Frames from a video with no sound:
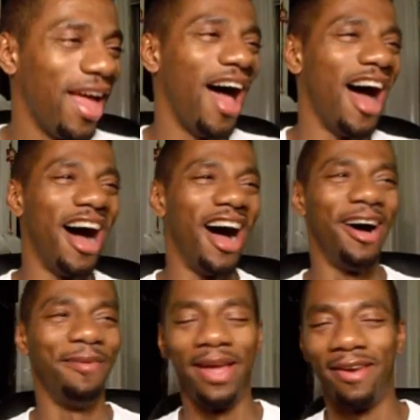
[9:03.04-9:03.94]
Okay.
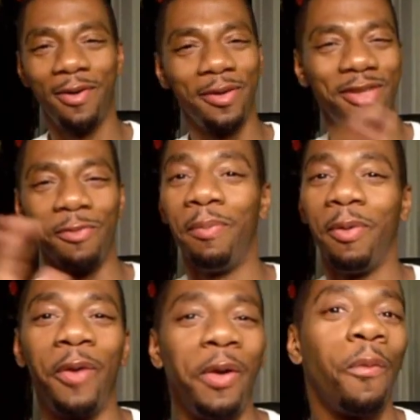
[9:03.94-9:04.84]
And of
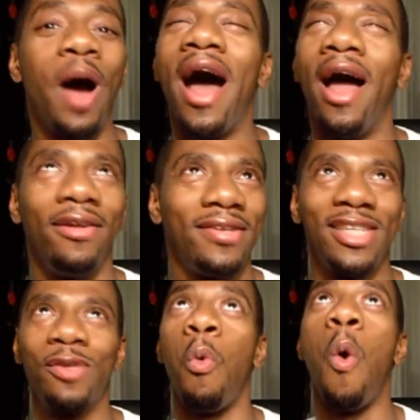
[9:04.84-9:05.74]
course the women went
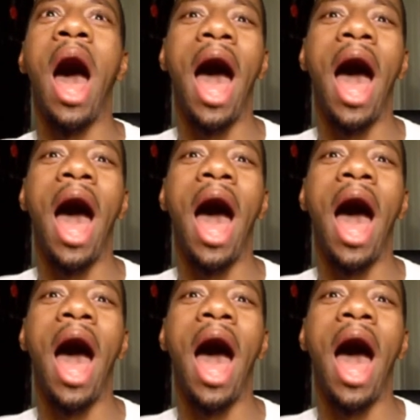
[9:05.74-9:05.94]
wild,